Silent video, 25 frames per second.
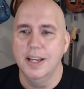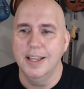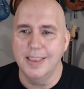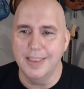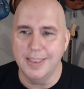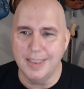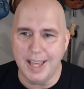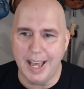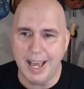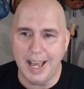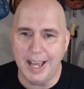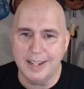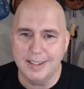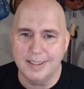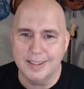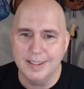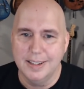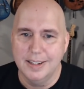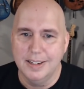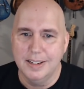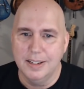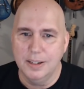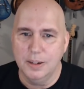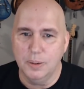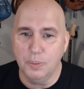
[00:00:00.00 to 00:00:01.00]
that
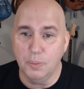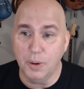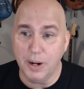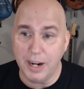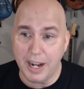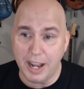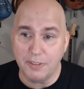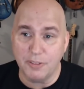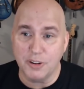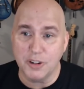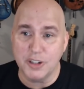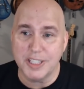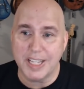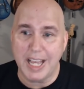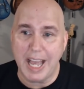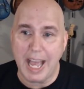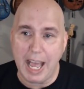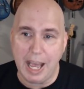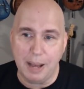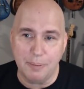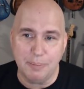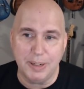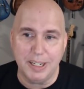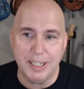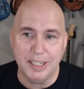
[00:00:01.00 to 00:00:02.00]
whatever's
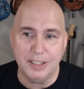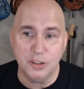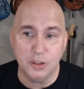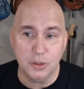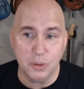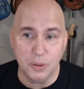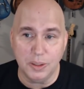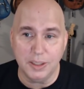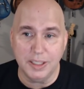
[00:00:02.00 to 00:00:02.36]
happening to